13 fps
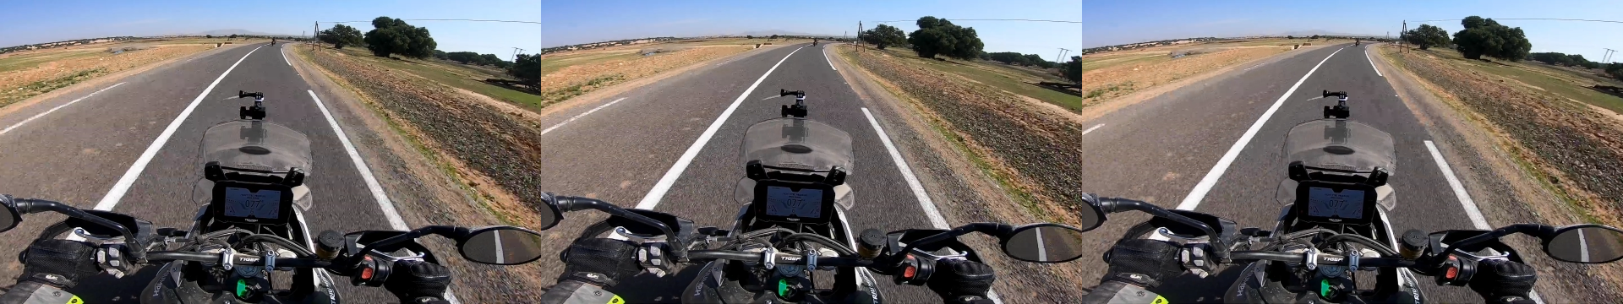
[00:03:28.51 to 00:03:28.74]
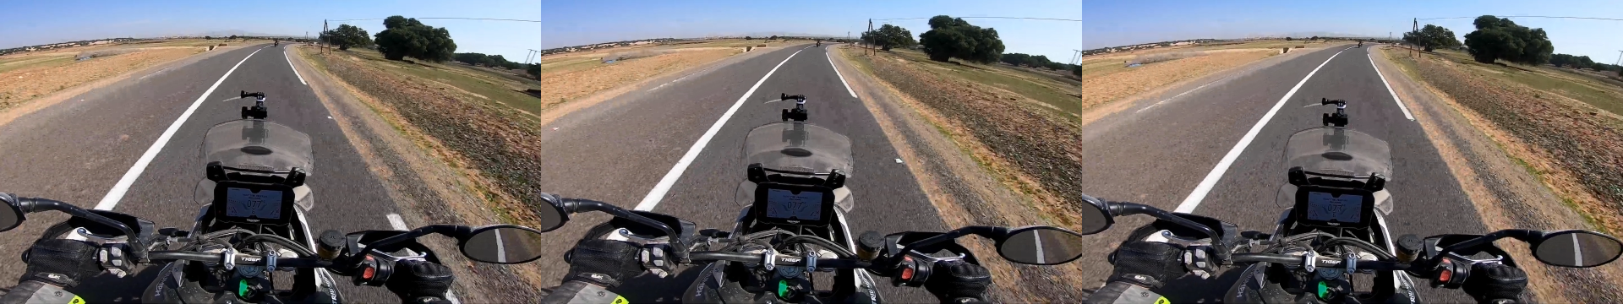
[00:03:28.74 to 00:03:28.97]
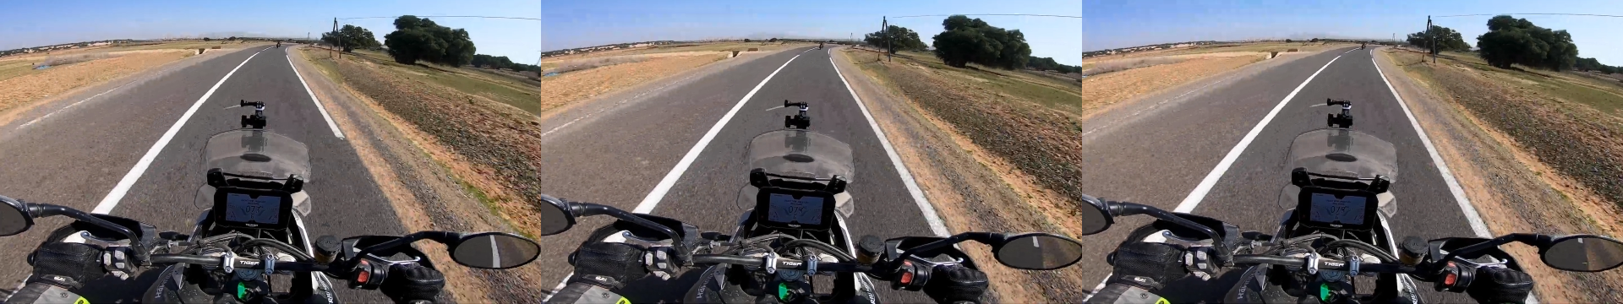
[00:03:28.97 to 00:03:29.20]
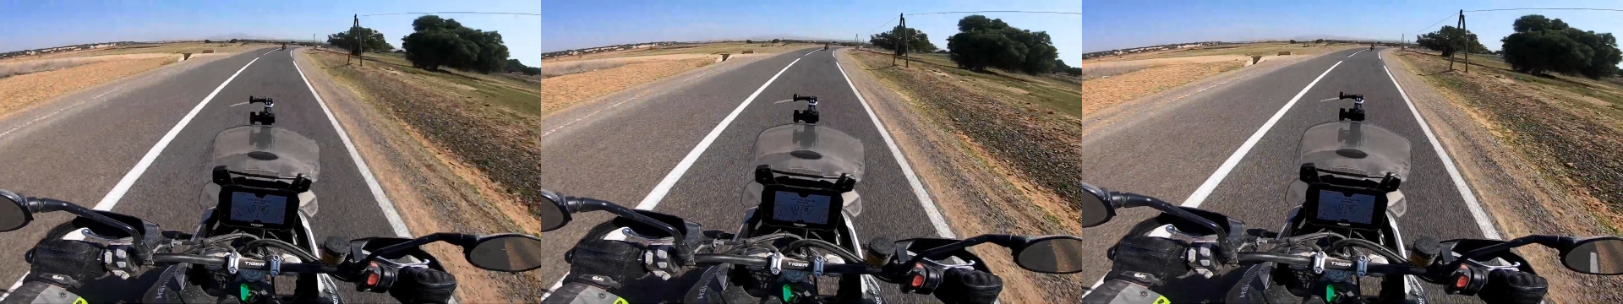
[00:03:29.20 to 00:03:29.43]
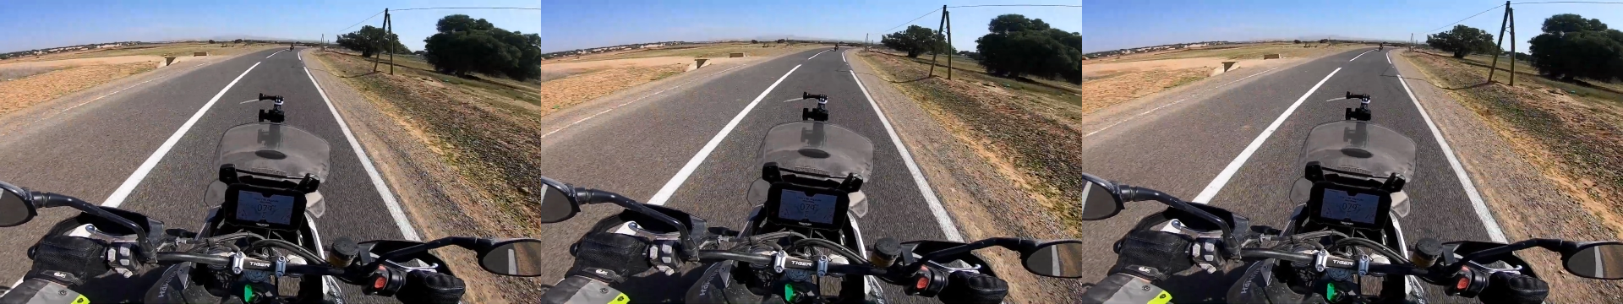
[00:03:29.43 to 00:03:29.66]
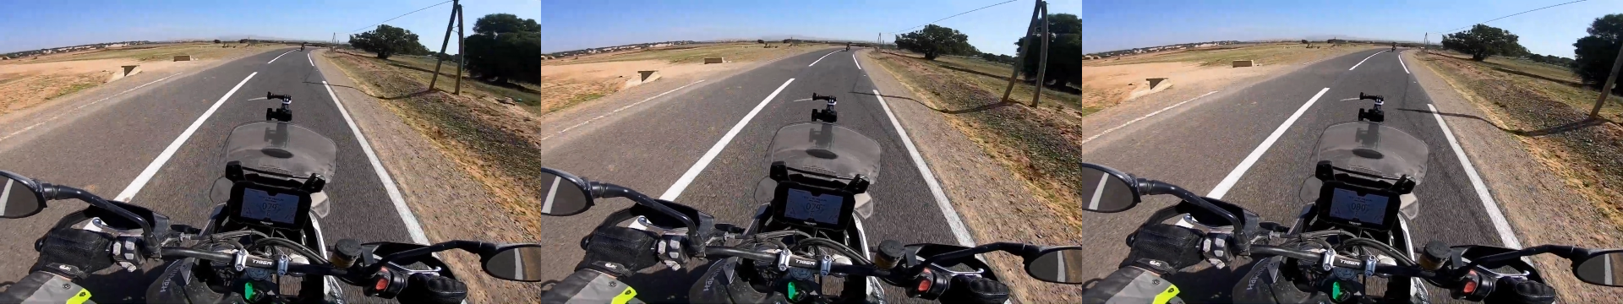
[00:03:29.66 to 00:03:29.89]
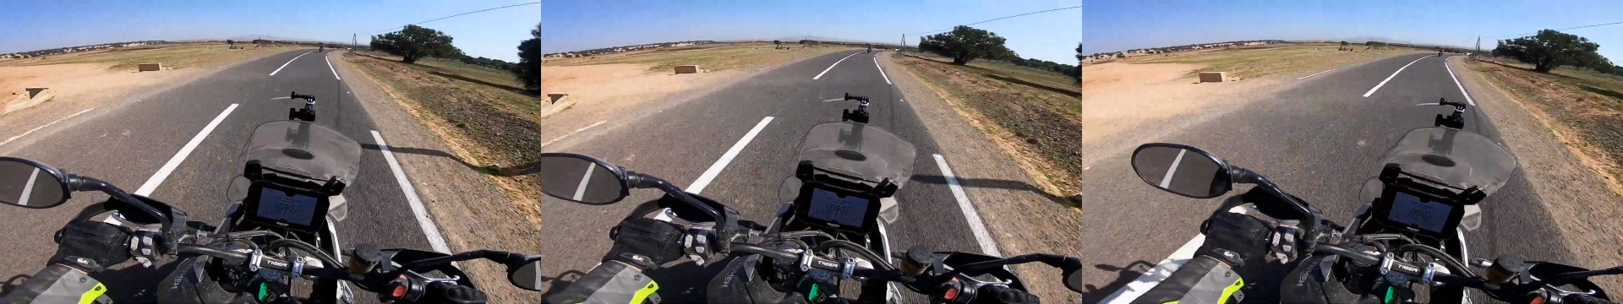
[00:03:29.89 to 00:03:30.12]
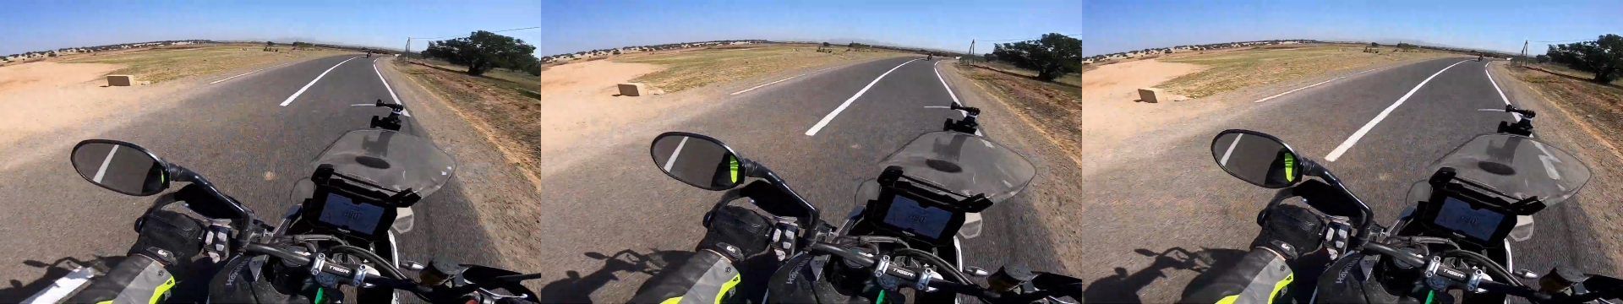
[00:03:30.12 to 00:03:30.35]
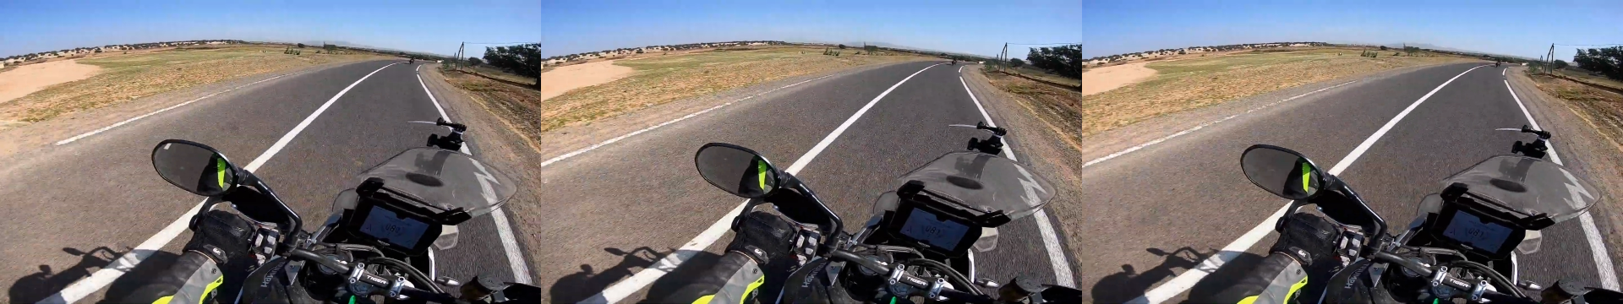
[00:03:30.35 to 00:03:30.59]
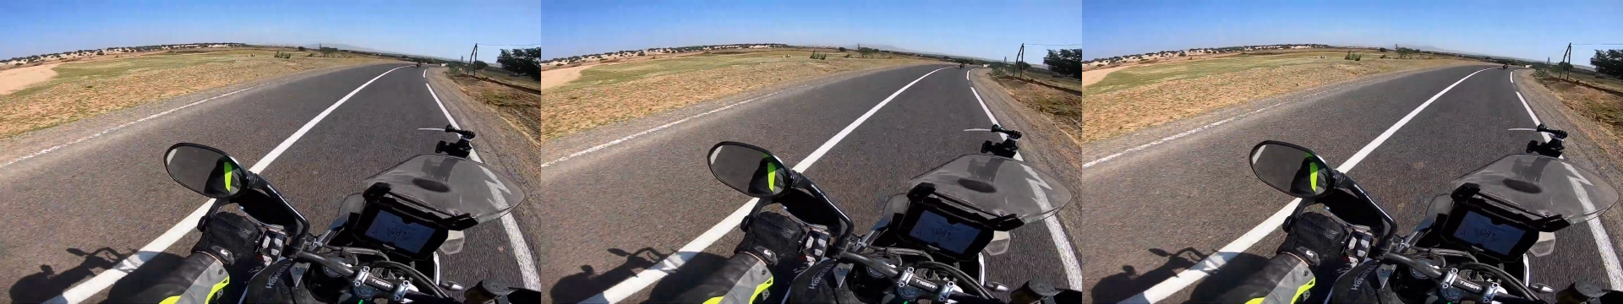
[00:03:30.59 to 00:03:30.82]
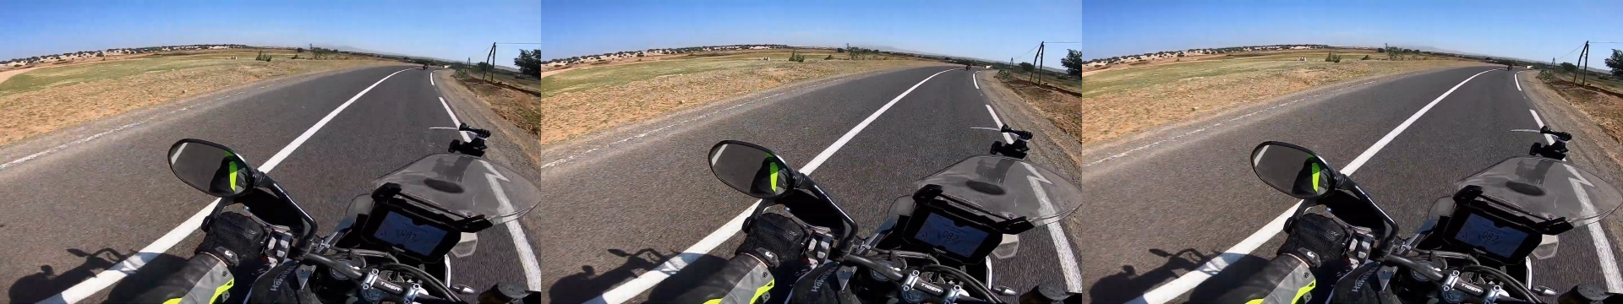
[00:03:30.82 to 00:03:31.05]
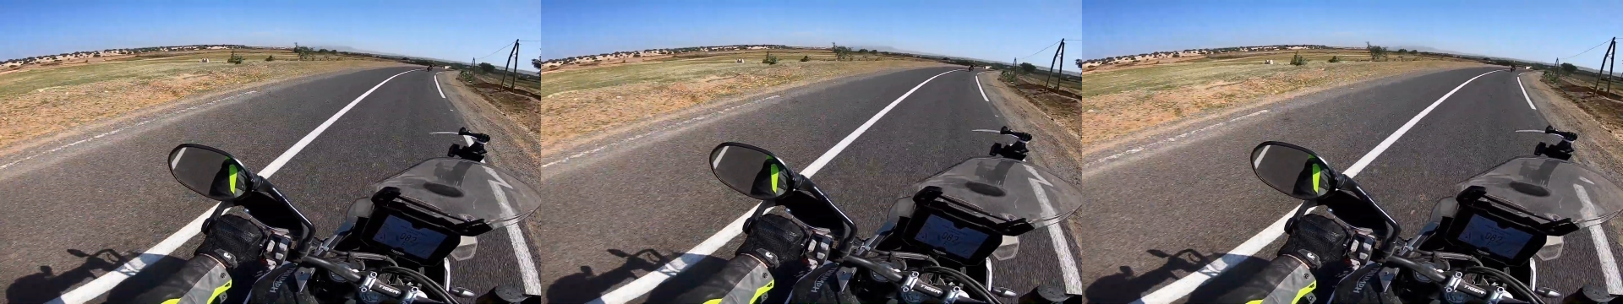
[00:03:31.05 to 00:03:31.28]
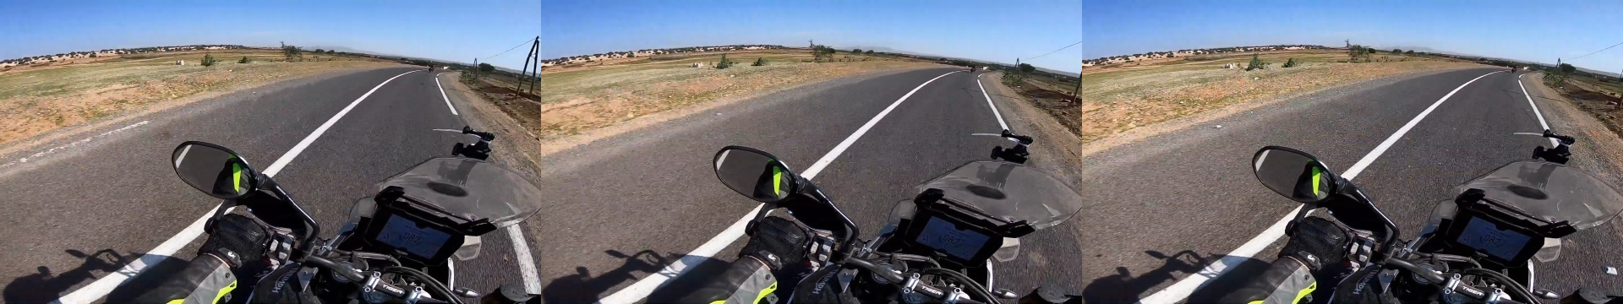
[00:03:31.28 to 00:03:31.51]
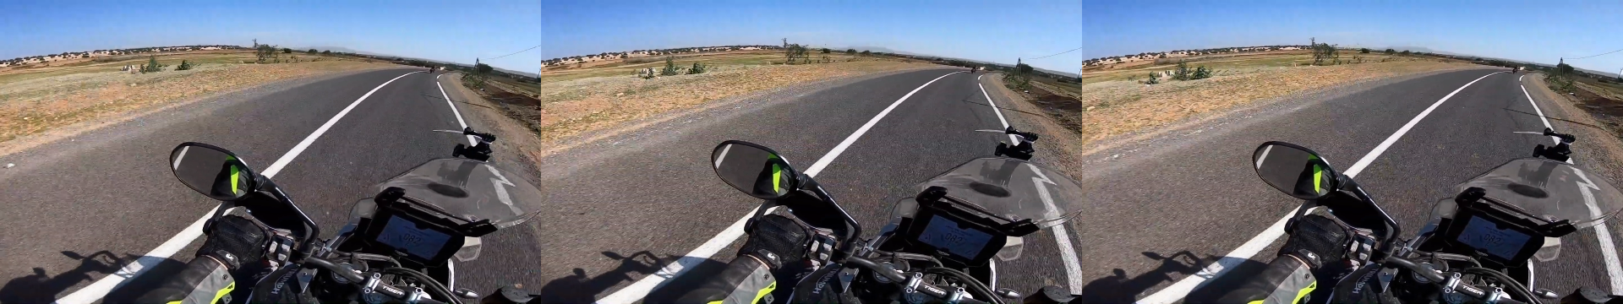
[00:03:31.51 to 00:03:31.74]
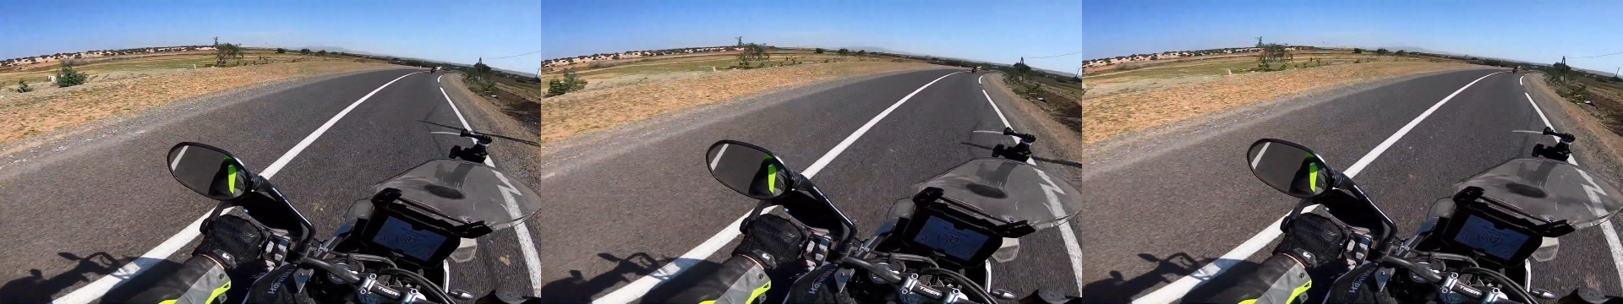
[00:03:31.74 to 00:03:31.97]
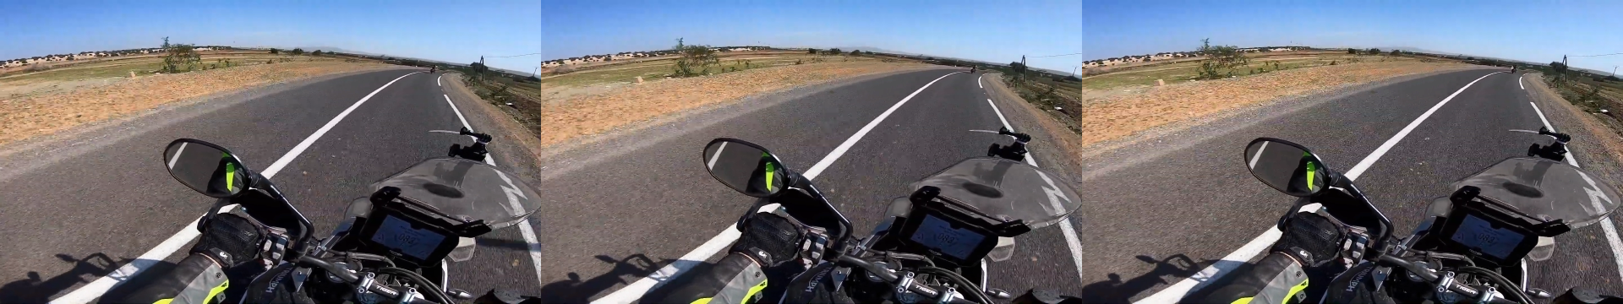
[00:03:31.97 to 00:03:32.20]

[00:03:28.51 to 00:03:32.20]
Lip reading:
(no speaker visible)